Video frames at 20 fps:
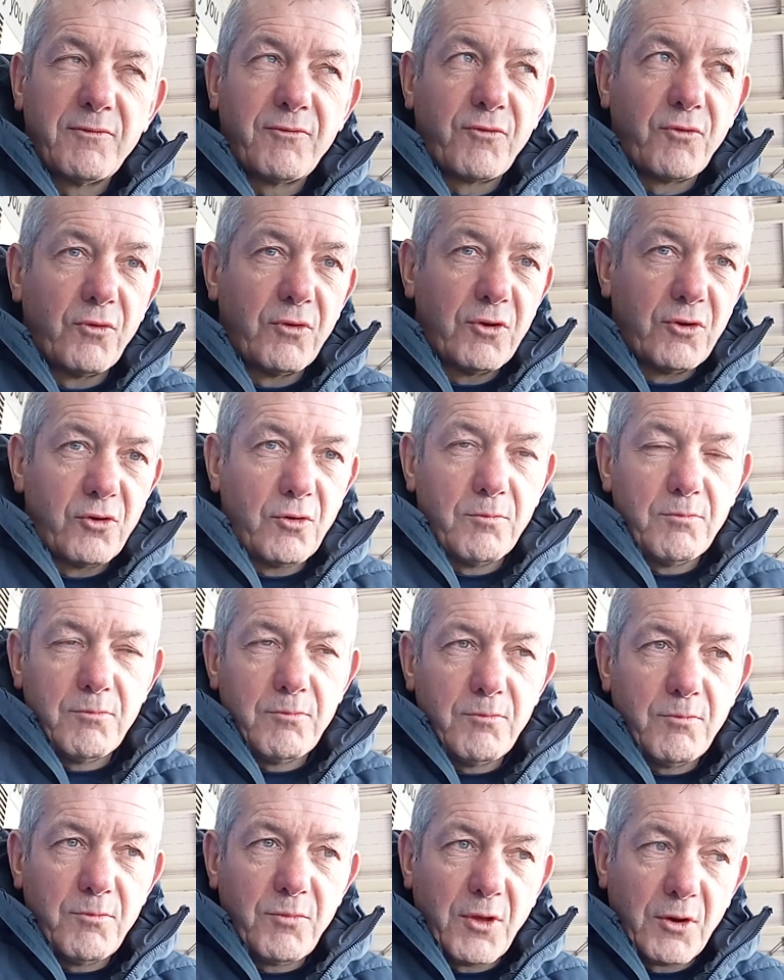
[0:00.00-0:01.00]
fronted up
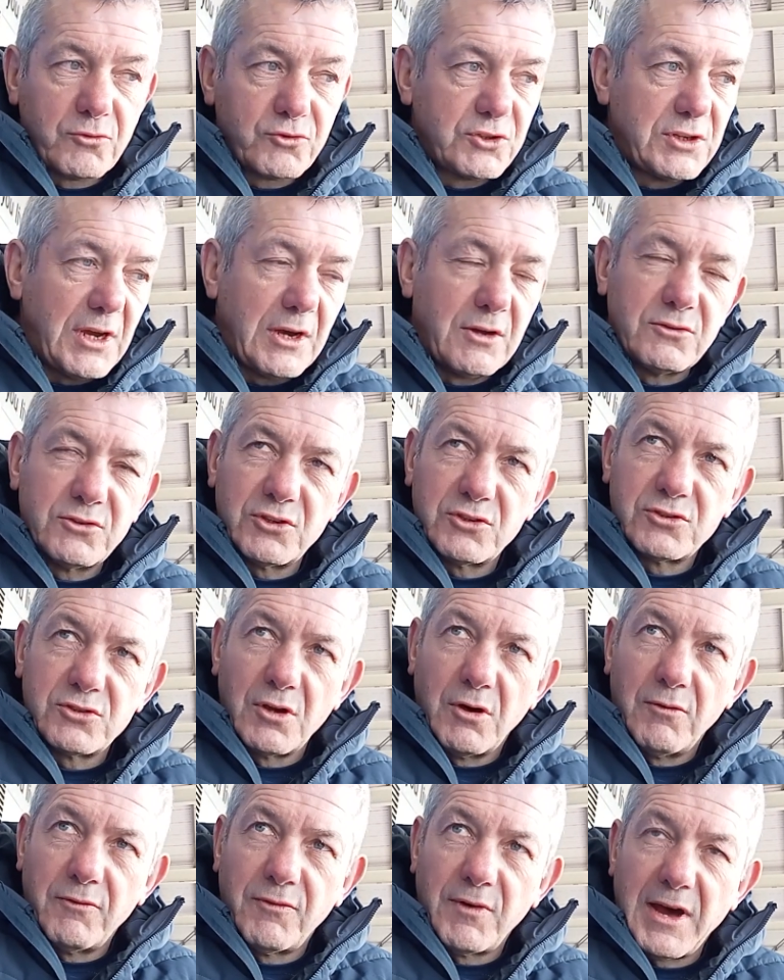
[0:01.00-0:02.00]
those challenges
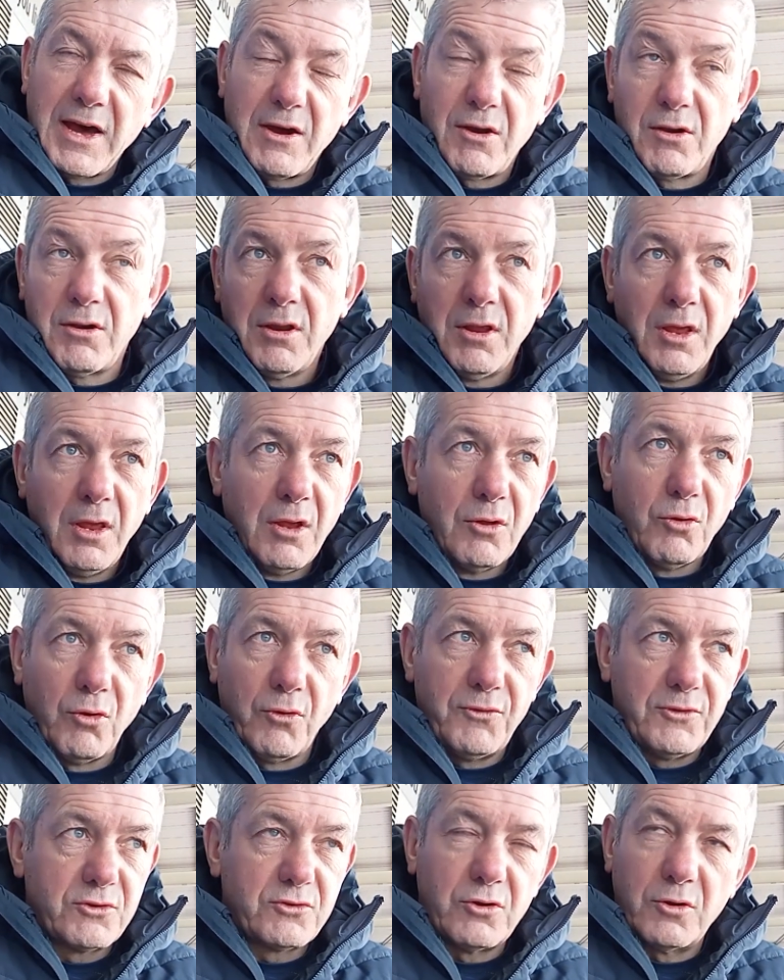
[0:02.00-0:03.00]
so far. And
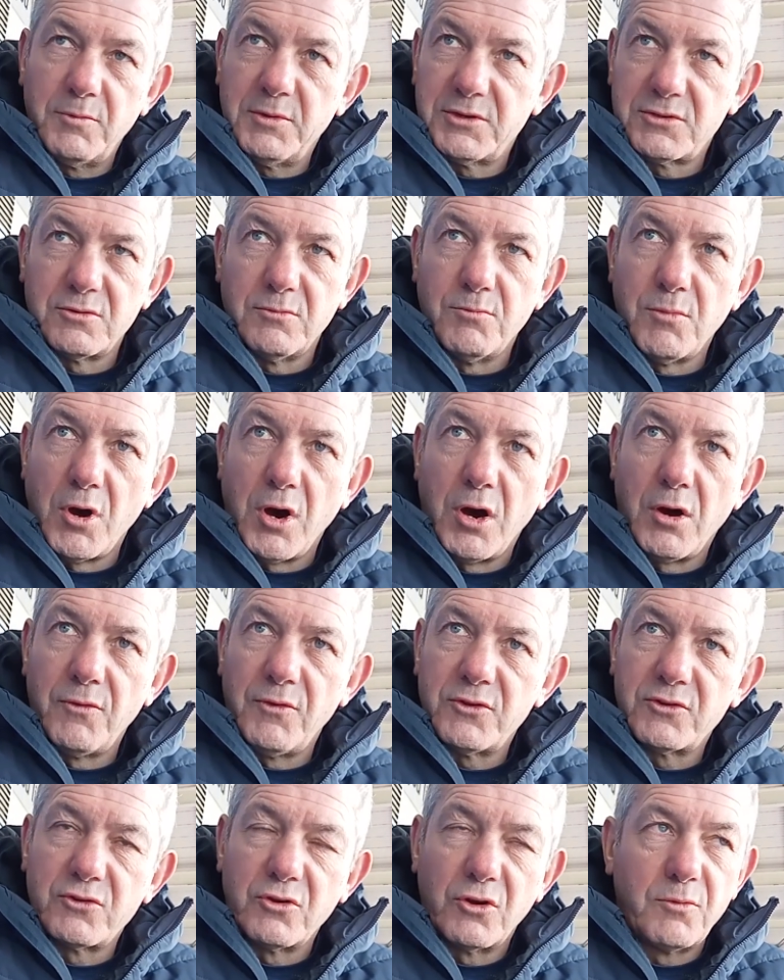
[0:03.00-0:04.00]
there's going to be some more,
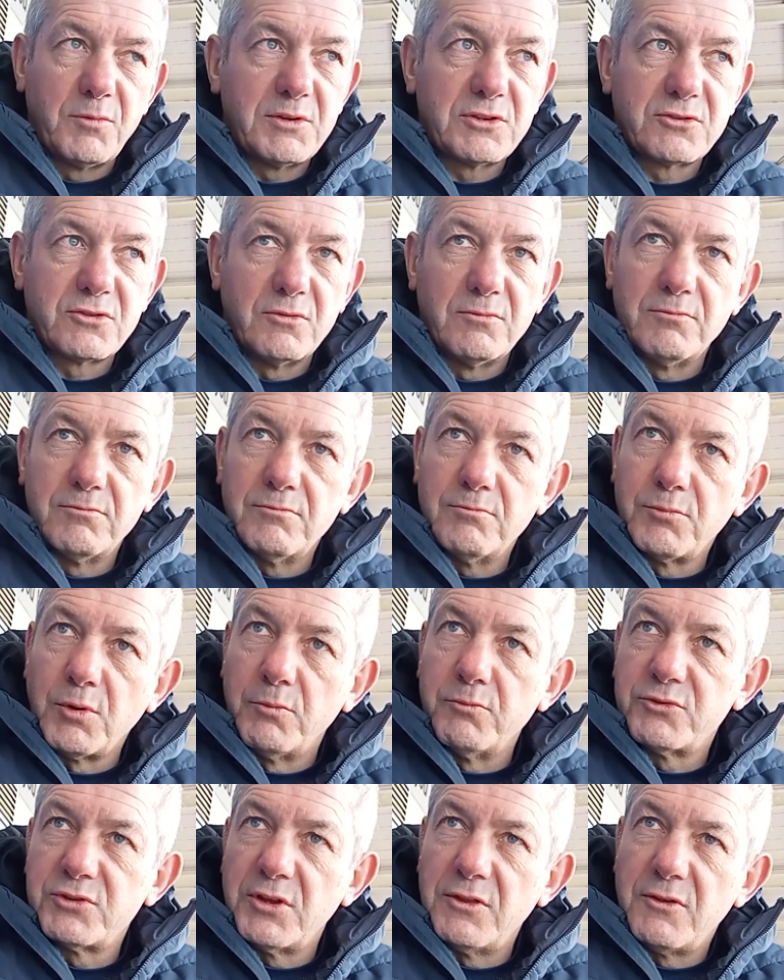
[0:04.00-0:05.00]
and there's going to be some
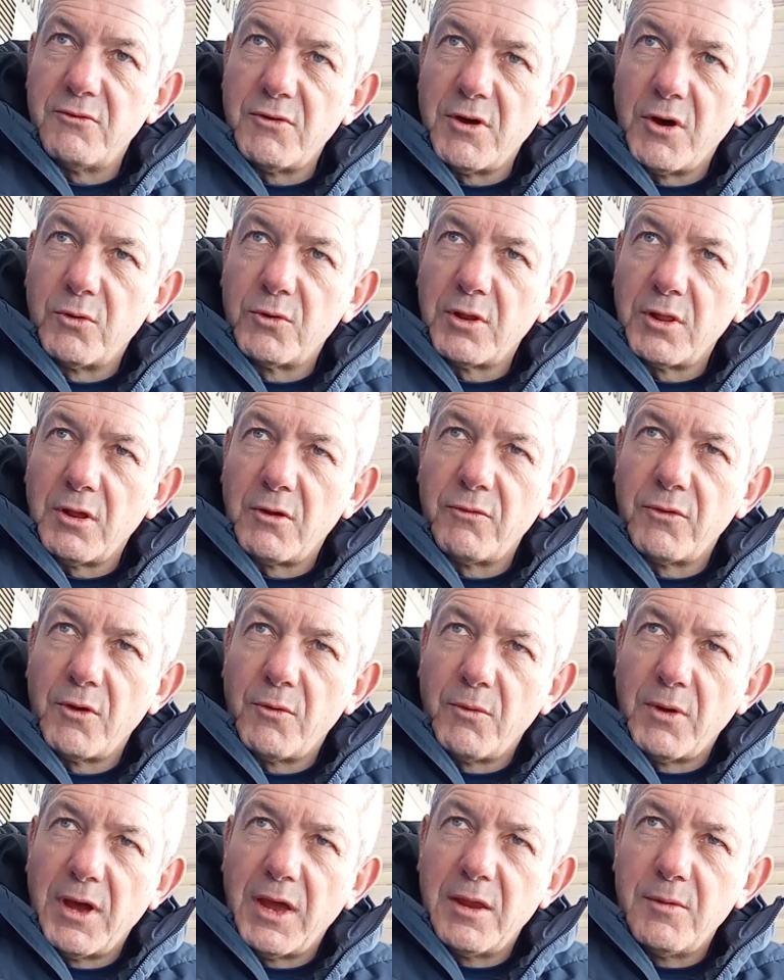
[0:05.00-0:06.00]
bumps in the road along
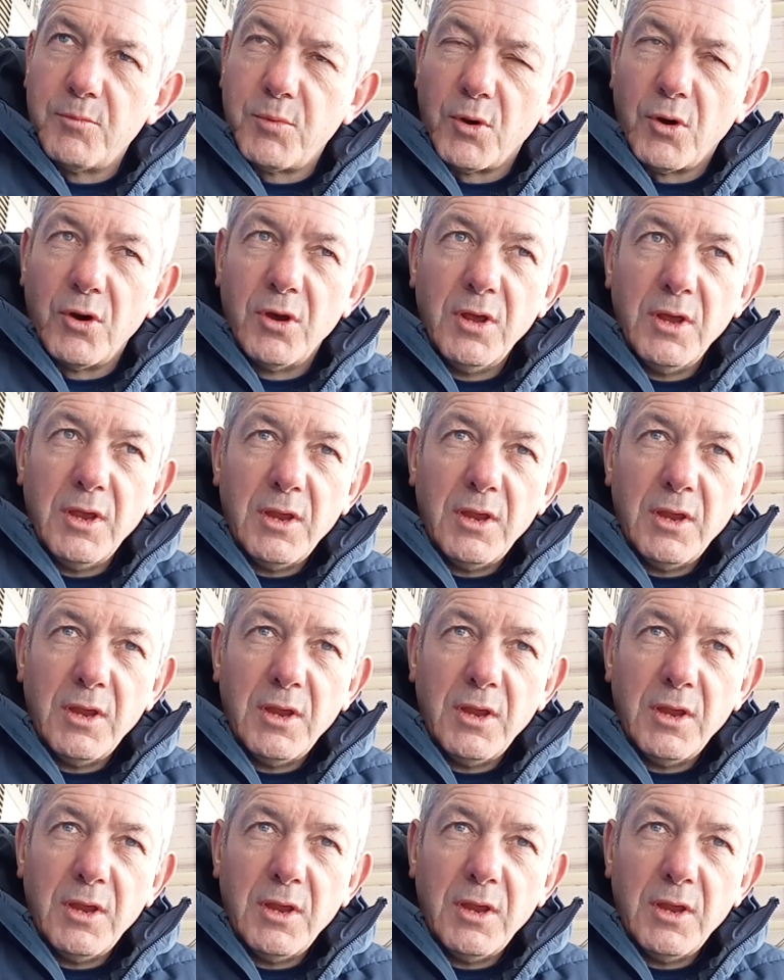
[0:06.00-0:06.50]
the way. Yeah.